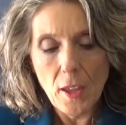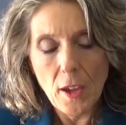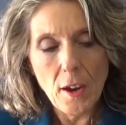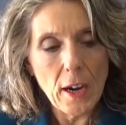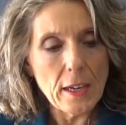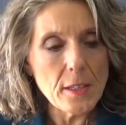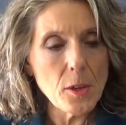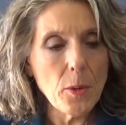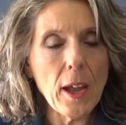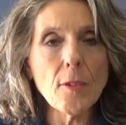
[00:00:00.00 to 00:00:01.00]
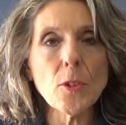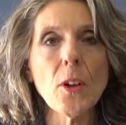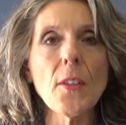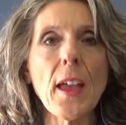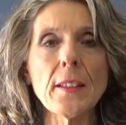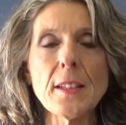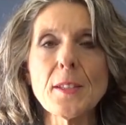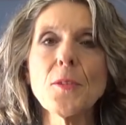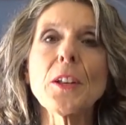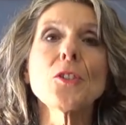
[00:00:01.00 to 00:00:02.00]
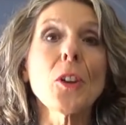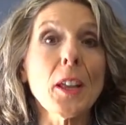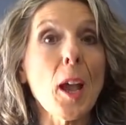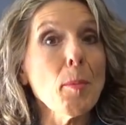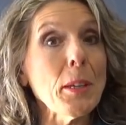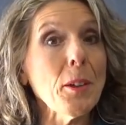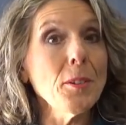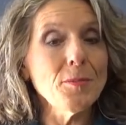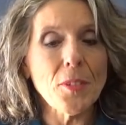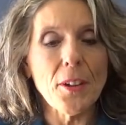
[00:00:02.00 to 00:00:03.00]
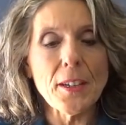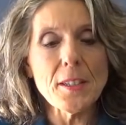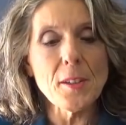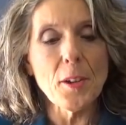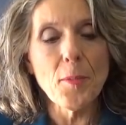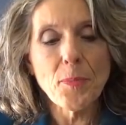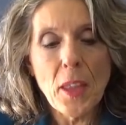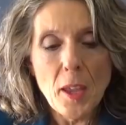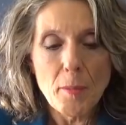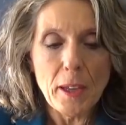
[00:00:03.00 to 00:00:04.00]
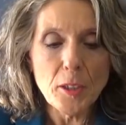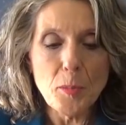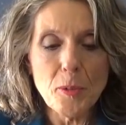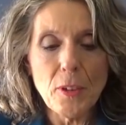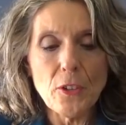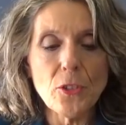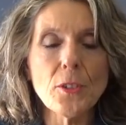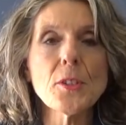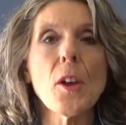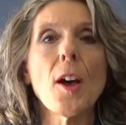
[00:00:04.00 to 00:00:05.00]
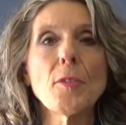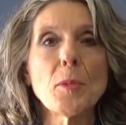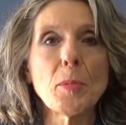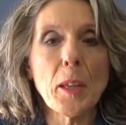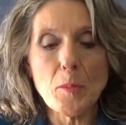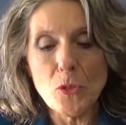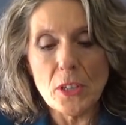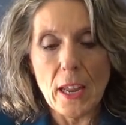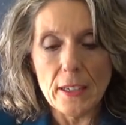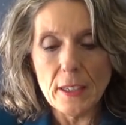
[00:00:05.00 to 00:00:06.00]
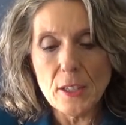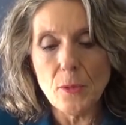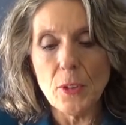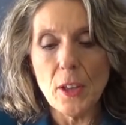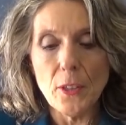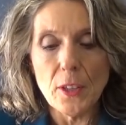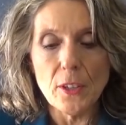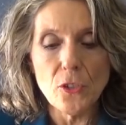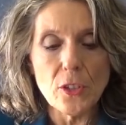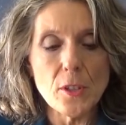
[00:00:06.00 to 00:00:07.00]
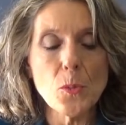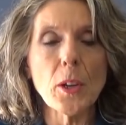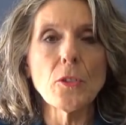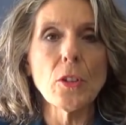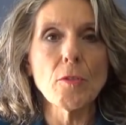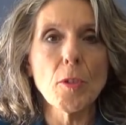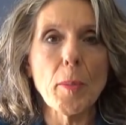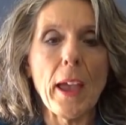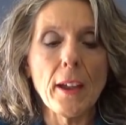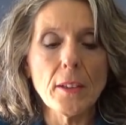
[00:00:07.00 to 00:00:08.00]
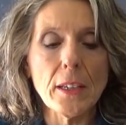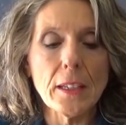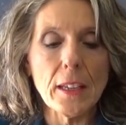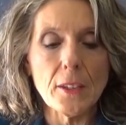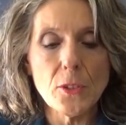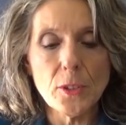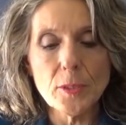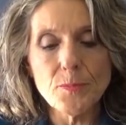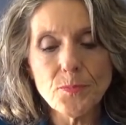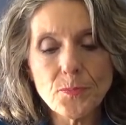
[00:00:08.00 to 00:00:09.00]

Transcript: All right, so after all that, let's finish on a happy note. All right, so medical professionals often blame genetics for health conditions ranging from acne to cancer.